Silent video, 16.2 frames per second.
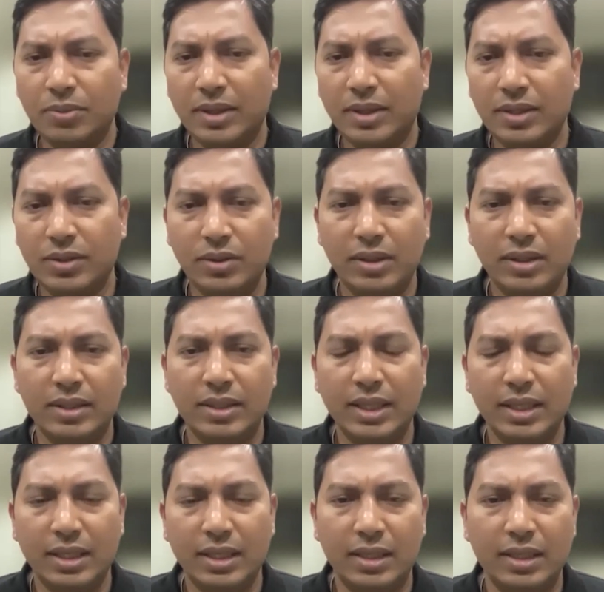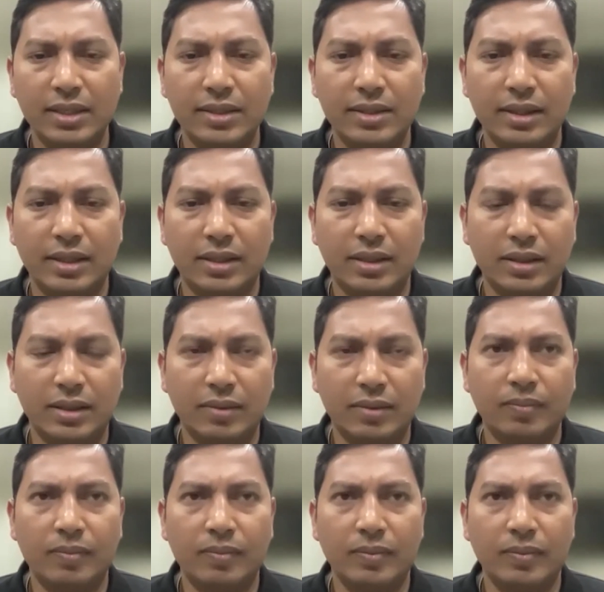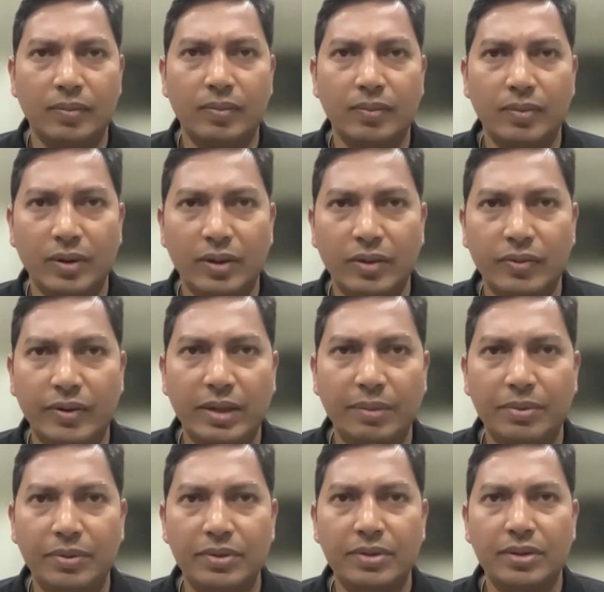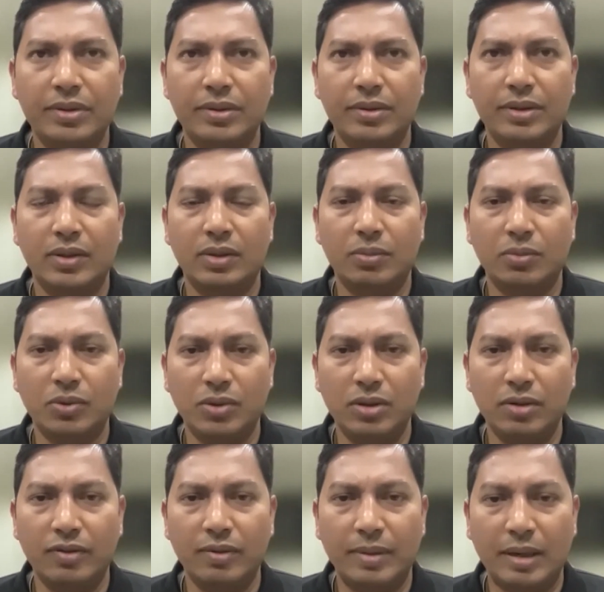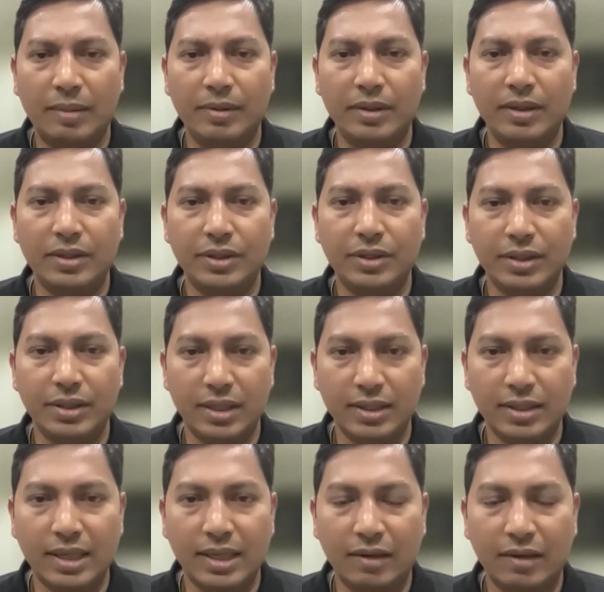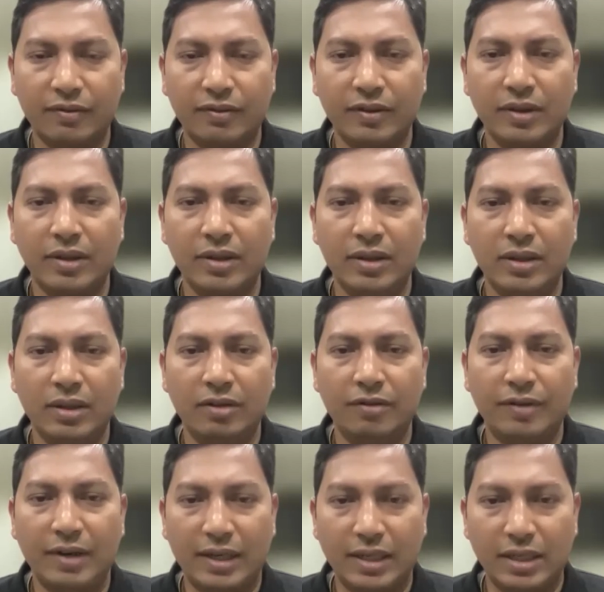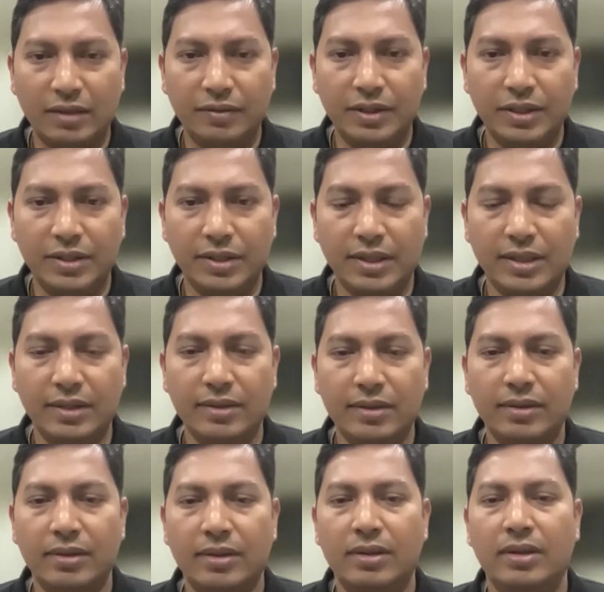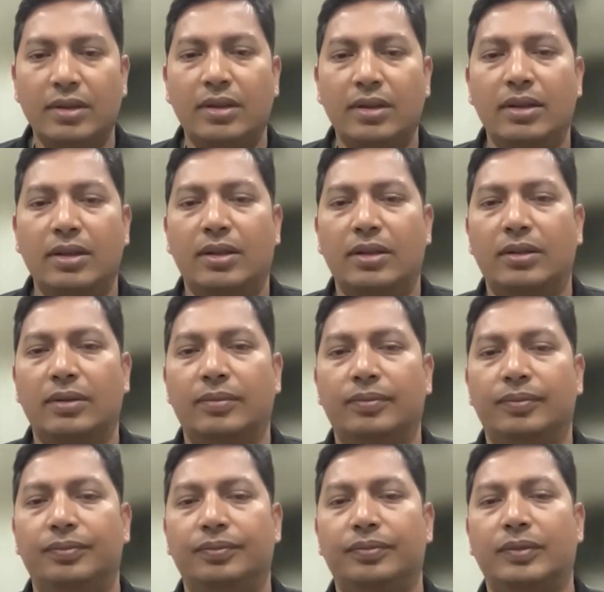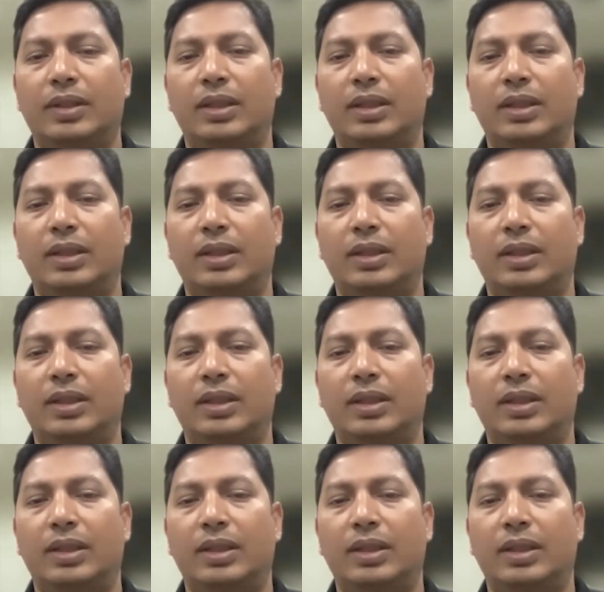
wise, you can take at least 20% or more of the population does have fatty liver disease. Then